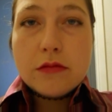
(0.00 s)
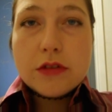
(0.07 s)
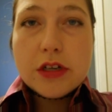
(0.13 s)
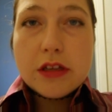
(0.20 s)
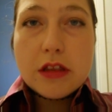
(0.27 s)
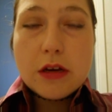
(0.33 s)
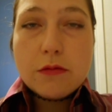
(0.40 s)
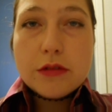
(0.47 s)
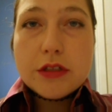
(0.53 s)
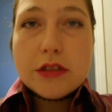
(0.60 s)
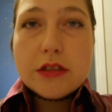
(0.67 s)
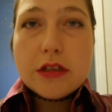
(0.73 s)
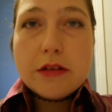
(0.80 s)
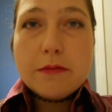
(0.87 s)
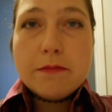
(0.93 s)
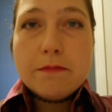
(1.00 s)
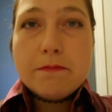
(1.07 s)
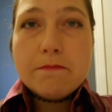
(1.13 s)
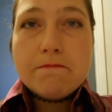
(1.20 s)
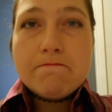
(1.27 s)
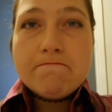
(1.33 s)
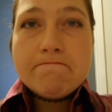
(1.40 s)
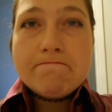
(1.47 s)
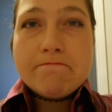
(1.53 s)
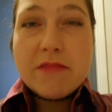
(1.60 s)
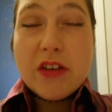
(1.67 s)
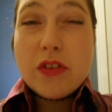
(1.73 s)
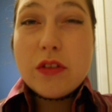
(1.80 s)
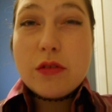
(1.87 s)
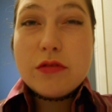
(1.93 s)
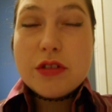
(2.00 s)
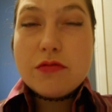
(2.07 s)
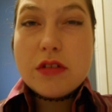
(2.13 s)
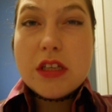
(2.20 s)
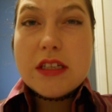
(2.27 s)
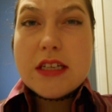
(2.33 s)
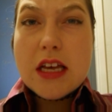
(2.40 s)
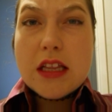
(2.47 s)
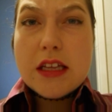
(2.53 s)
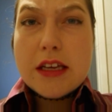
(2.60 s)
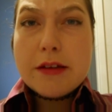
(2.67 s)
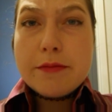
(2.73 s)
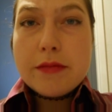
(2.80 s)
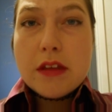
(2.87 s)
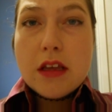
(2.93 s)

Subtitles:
which I thought that was really telling.